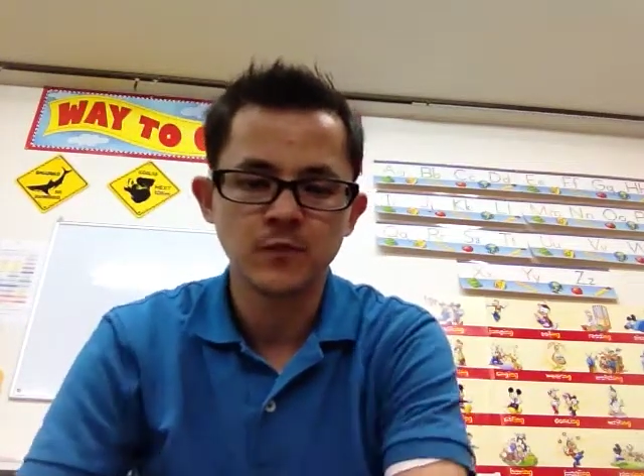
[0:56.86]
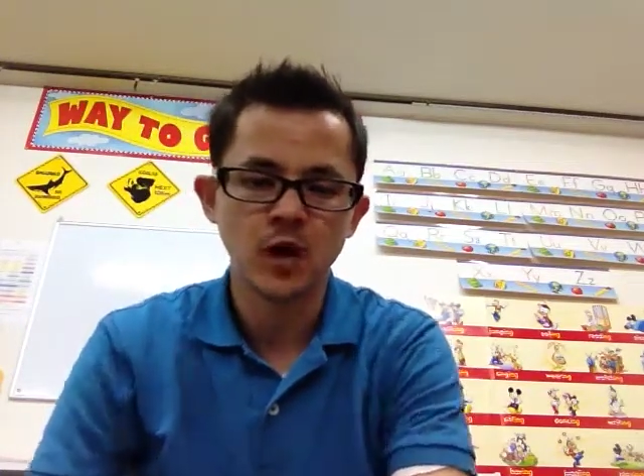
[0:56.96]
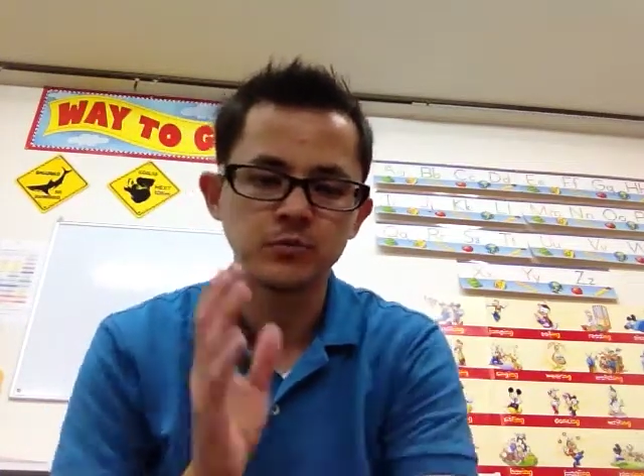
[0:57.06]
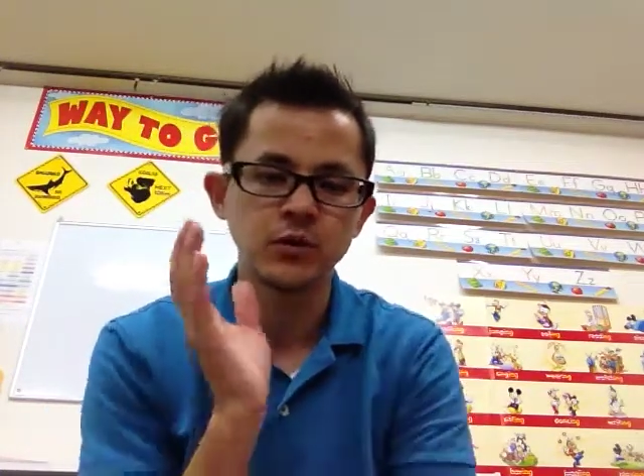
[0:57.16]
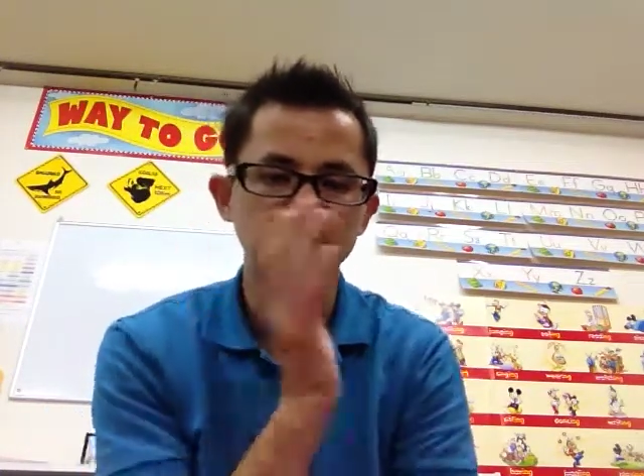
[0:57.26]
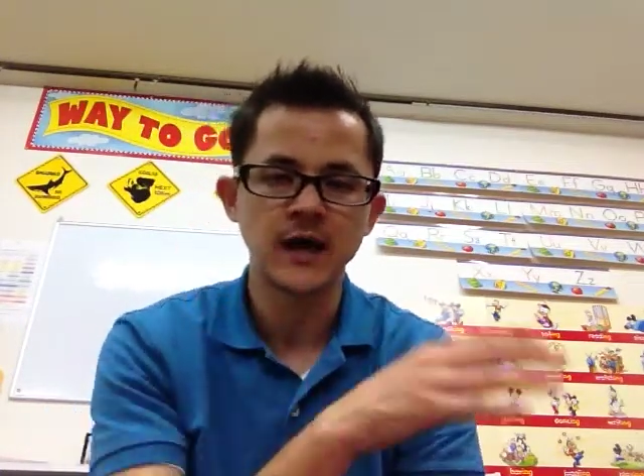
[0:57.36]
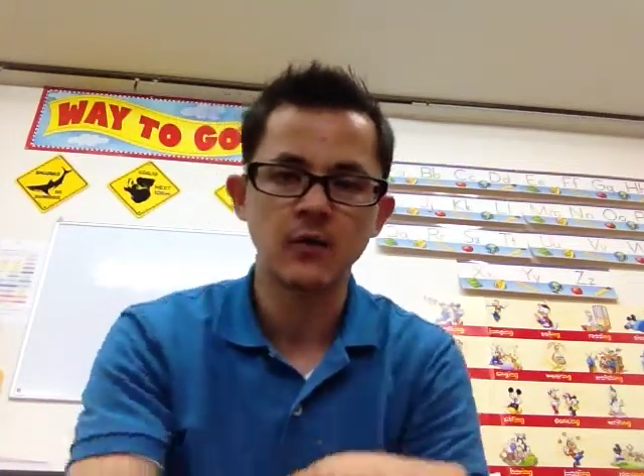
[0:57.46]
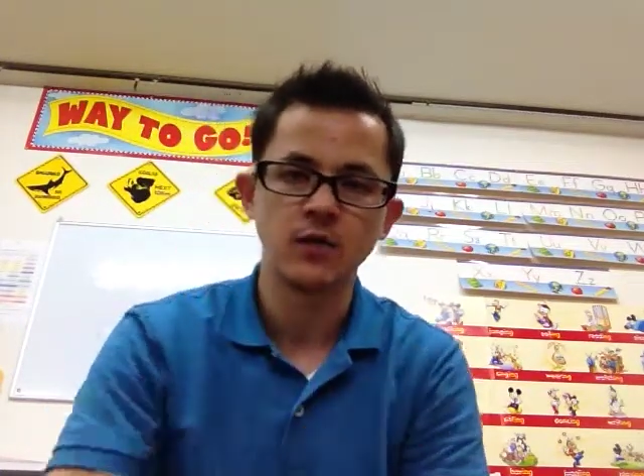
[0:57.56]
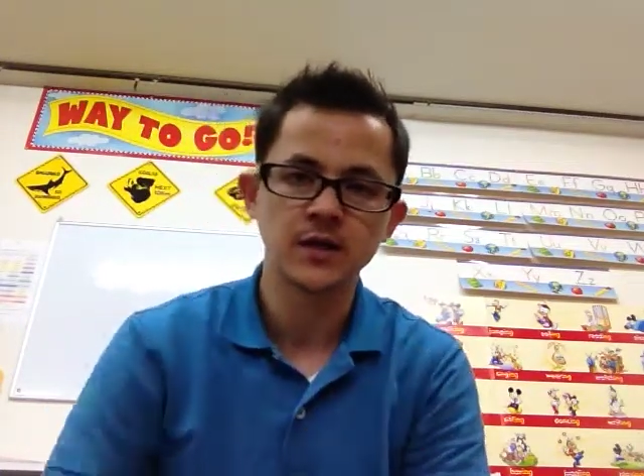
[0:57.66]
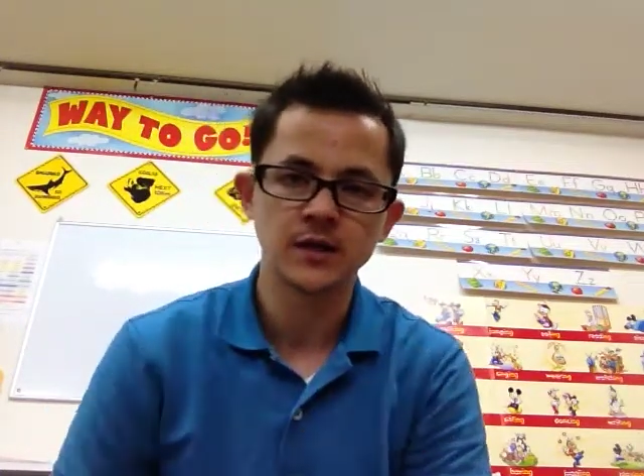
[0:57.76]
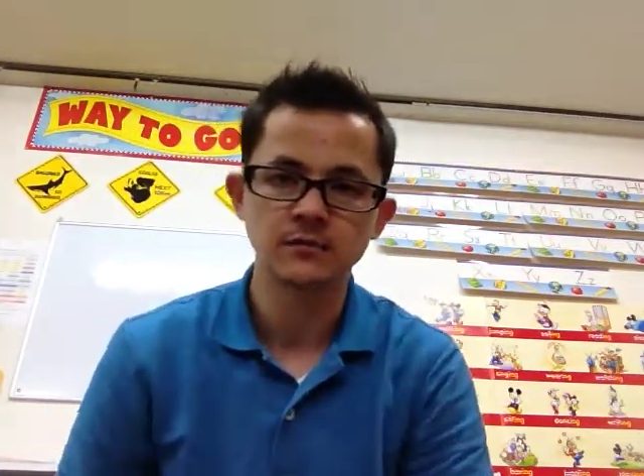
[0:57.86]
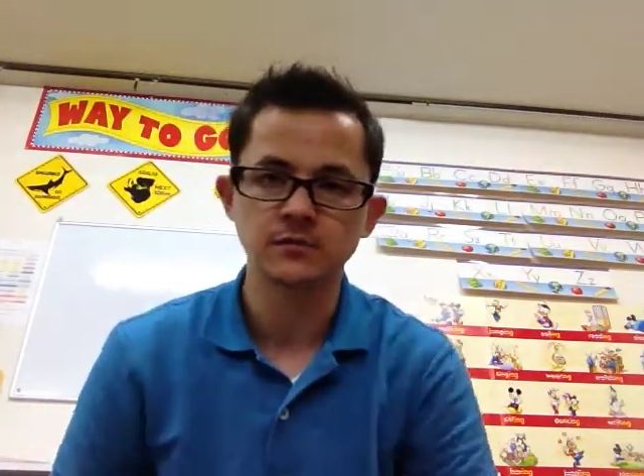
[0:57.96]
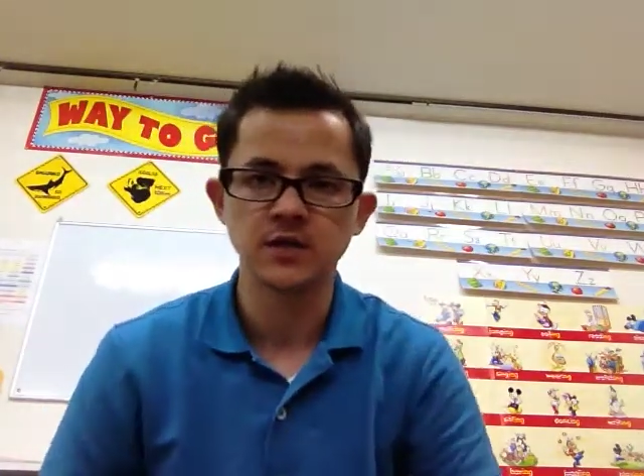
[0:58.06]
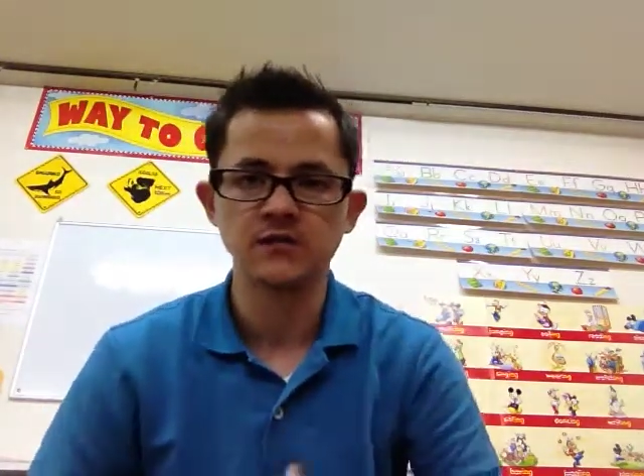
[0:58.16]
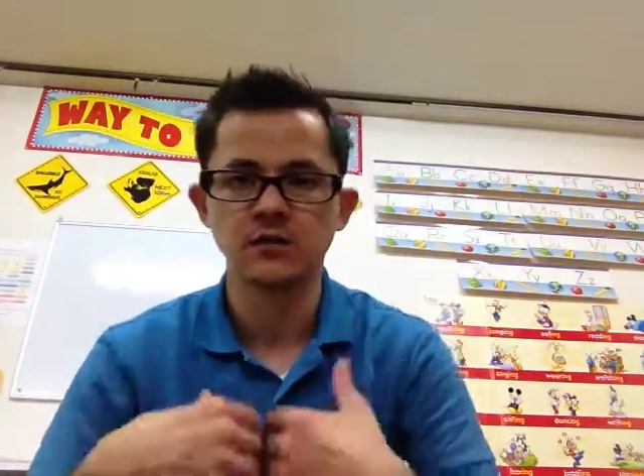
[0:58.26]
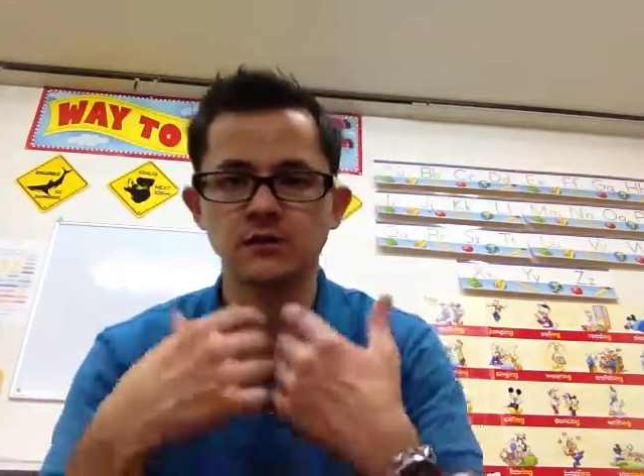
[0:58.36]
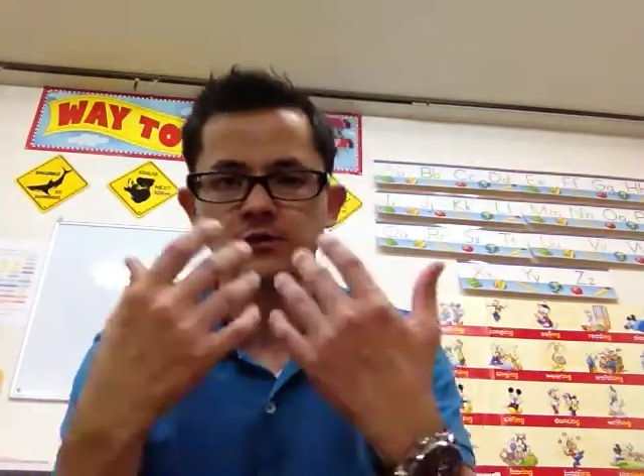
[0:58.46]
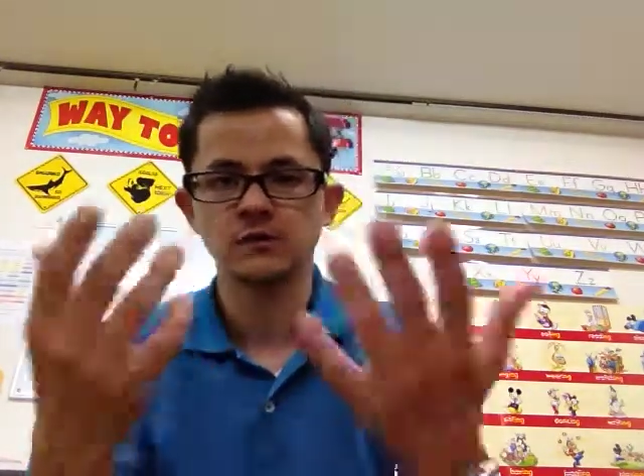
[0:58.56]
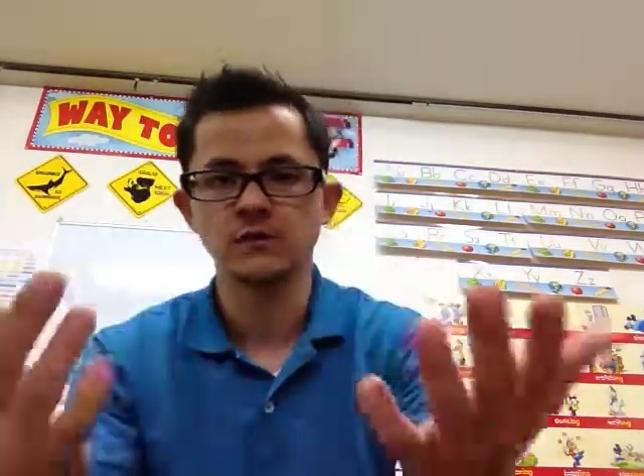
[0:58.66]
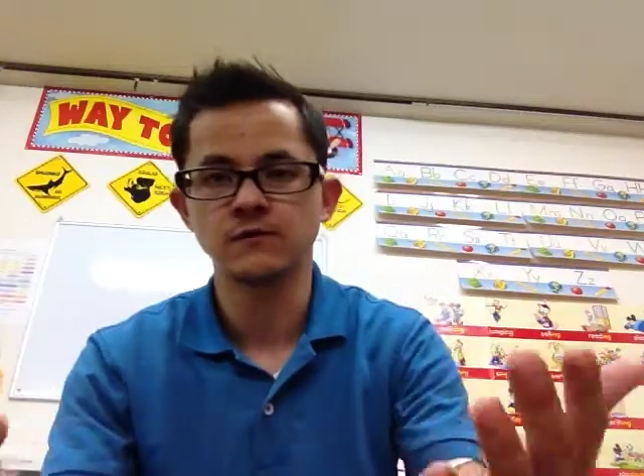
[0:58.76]
upload that one and give another
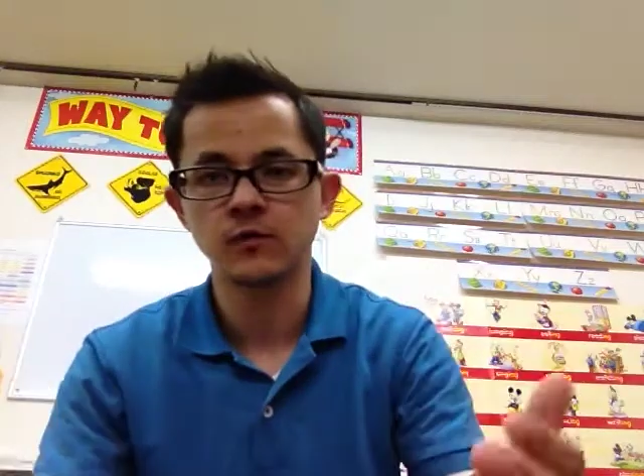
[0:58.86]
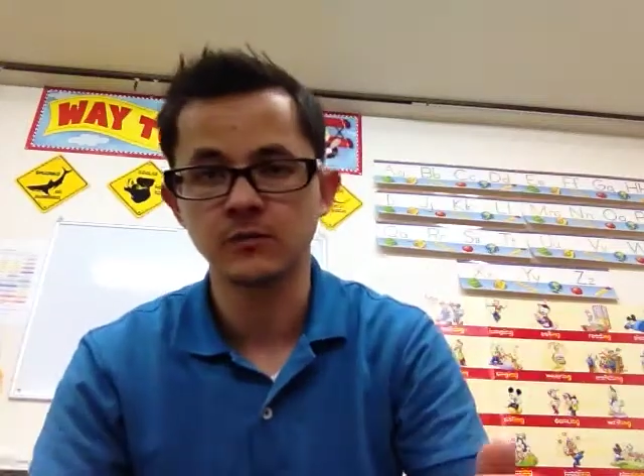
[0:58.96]
3 or 4